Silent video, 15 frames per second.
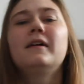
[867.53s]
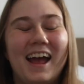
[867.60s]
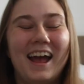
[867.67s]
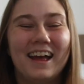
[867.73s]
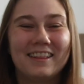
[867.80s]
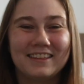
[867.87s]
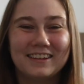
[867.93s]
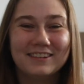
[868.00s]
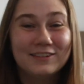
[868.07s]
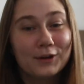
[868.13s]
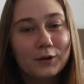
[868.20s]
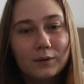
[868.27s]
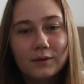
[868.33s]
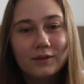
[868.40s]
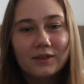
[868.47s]
And the
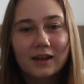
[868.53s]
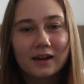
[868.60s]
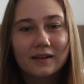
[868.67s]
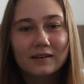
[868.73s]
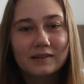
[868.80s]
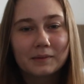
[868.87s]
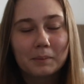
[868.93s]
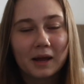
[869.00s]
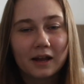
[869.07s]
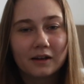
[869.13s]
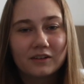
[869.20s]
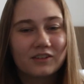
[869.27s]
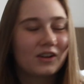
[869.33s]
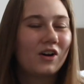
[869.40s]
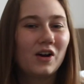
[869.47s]
total that I
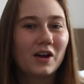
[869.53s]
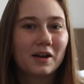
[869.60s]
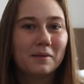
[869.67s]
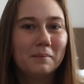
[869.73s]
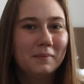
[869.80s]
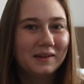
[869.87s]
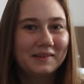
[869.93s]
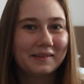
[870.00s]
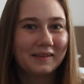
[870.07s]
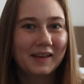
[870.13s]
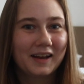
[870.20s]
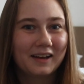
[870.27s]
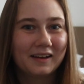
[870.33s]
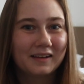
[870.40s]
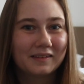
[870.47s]
spent on
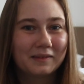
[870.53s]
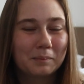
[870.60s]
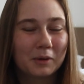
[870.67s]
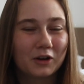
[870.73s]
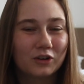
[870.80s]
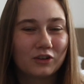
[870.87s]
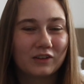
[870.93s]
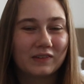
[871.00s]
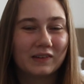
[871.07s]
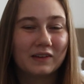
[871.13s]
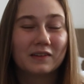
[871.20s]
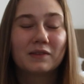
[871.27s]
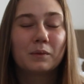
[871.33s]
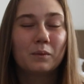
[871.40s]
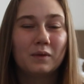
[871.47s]
miscellaneous
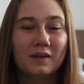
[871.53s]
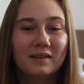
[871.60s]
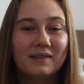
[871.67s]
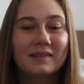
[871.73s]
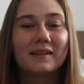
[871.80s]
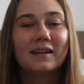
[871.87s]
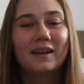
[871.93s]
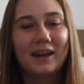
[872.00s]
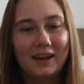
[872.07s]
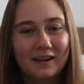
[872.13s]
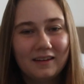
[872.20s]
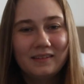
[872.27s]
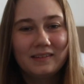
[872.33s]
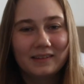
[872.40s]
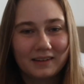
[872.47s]
purchases was
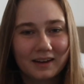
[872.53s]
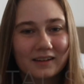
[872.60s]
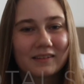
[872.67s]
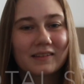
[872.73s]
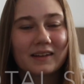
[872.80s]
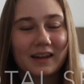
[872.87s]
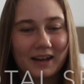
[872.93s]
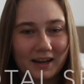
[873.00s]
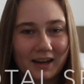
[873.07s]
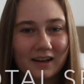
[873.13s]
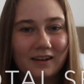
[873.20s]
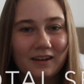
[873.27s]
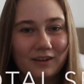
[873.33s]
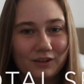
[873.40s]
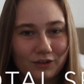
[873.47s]
86
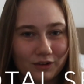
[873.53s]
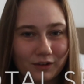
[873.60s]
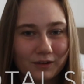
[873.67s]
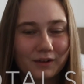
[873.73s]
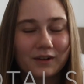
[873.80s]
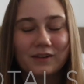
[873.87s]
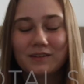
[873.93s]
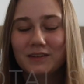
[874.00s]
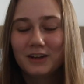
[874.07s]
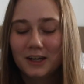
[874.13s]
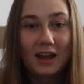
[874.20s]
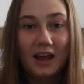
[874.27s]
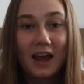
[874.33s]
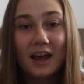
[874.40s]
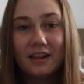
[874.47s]
Canadian dollars.
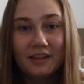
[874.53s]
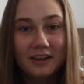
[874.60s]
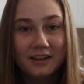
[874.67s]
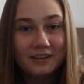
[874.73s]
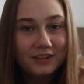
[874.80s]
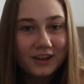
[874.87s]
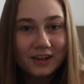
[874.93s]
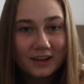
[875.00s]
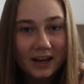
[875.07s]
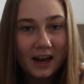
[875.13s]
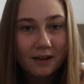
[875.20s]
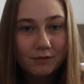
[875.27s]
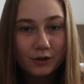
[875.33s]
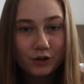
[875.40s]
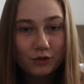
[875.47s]
And the daily
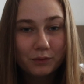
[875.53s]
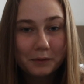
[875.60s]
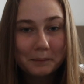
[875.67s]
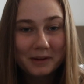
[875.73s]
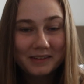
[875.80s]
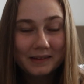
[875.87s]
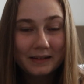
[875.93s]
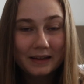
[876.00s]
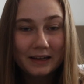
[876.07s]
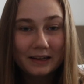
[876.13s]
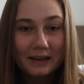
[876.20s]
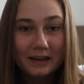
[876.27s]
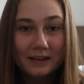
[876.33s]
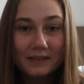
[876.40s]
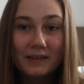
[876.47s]
average for
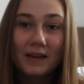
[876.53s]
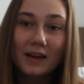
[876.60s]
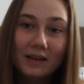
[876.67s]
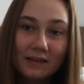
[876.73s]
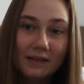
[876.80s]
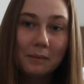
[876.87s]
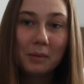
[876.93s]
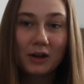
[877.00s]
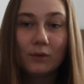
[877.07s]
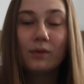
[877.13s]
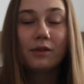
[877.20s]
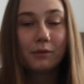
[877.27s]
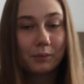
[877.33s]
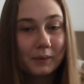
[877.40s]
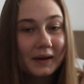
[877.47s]
miscellaneous is about
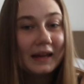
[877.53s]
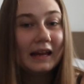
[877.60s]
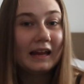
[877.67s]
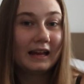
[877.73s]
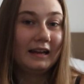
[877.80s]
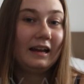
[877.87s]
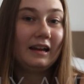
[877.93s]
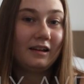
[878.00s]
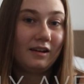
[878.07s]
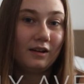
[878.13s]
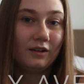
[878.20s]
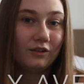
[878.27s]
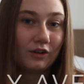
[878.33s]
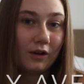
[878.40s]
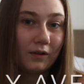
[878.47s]
3
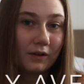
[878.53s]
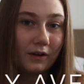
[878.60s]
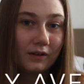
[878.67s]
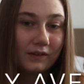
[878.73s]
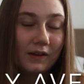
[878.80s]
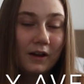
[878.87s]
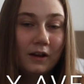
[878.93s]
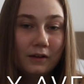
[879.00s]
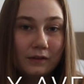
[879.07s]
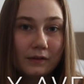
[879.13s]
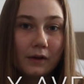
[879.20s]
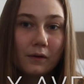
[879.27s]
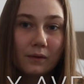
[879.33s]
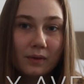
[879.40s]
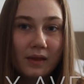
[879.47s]
Canadian dollars.
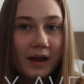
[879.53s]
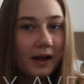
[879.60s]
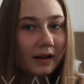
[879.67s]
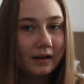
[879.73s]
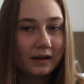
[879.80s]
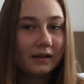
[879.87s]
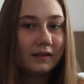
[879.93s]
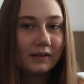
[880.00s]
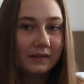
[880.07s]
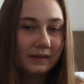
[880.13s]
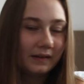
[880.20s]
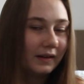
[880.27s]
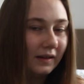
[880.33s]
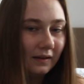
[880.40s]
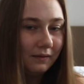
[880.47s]
So that is
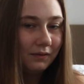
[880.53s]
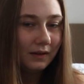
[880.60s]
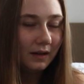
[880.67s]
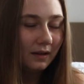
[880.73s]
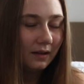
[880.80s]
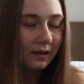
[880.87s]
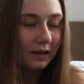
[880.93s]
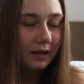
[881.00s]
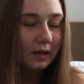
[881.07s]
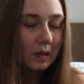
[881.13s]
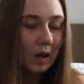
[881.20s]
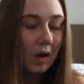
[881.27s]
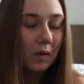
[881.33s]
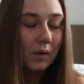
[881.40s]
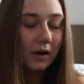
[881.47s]
significantly
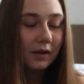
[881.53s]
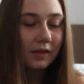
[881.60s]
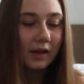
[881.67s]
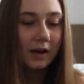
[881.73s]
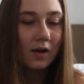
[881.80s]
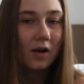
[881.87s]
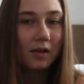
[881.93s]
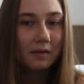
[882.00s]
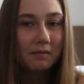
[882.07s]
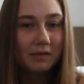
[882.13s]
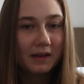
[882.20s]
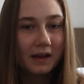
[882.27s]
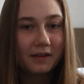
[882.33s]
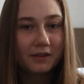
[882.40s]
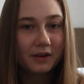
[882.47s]
lower than all of
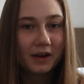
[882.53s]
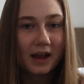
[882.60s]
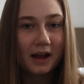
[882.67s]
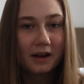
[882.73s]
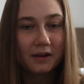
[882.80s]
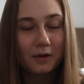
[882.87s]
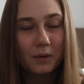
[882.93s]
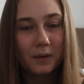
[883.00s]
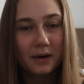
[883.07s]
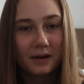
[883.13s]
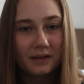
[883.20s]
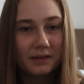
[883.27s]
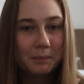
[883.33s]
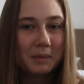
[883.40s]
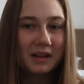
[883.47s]
the other
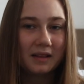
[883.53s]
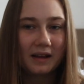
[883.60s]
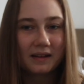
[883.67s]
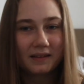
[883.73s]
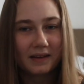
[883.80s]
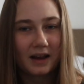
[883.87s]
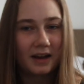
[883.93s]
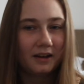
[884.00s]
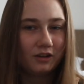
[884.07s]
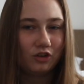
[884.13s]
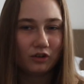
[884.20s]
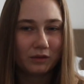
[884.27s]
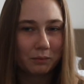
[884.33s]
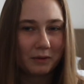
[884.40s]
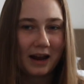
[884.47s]
categories, but that's kind of
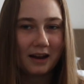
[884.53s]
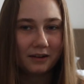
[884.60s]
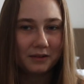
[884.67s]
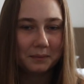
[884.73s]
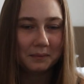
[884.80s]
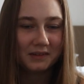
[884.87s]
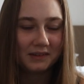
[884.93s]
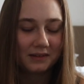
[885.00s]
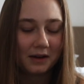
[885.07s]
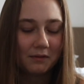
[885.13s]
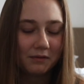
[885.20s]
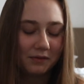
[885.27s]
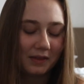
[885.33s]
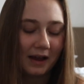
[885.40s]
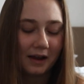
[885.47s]
just random
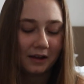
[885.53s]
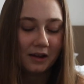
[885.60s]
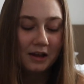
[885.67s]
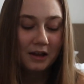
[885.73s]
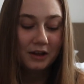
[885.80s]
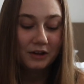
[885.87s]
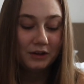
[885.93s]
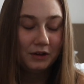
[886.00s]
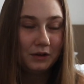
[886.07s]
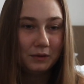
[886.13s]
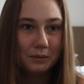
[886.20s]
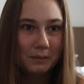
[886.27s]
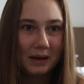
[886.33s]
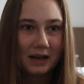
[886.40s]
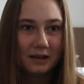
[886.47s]
stuff that
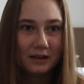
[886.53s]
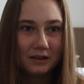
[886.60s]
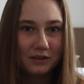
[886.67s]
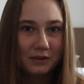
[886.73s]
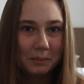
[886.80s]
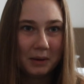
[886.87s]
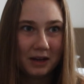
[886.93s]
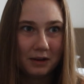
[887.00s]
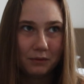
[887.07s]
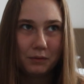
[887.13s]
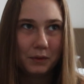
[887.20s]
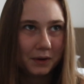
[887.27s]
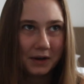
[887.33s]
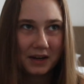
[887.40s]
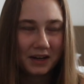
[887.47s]
you may need to pay
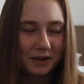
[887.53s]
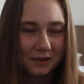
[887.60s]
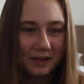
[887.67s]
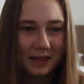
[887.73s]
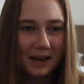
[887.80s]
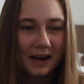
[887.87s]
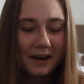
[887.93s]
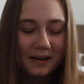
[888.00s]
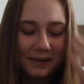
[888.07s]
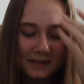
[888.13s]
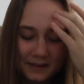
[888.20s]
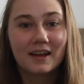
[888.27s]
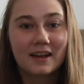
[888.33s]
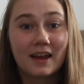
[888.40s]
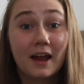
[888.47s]
for here and there.
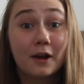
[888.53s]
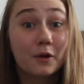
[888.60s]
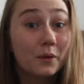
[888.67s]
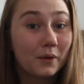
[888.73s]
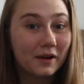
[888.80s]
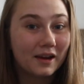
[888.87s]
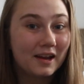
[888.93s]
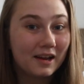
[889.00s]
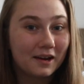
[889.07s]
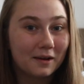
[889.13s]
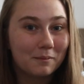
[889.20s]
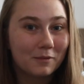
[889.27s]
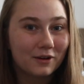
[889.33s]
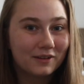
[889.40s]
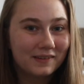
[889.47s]
Category
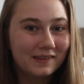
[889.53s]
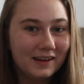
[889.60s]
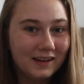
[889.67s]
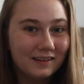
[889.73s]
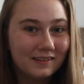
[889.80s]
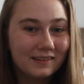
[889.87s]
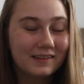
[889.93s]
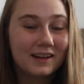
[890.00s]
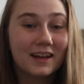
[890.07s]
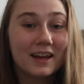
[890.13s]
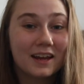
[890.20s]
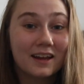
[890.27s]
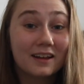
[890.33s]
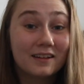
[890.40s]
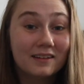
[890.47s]
number 6
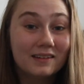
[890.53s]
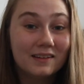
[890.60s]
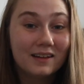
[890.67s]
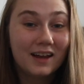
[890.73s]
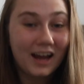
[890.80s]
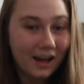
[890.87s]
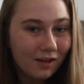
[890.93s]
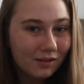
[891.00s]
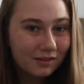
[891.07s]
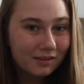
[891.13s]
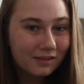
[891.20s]
is health.